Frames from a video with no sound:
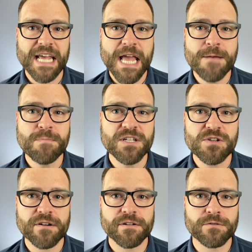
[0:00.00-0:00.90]

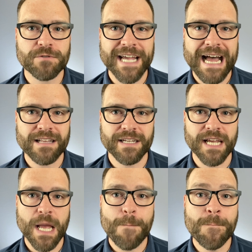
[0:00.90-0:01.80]
immaterial
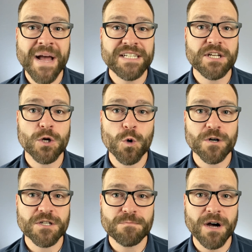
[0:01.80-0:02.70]
reality meant to
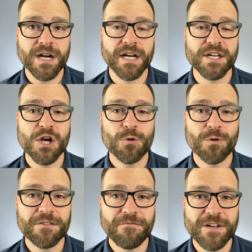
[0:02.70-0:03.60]
correspond
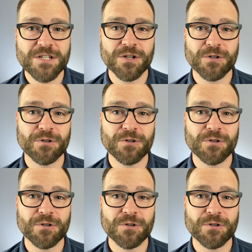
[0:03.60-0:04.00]
with physical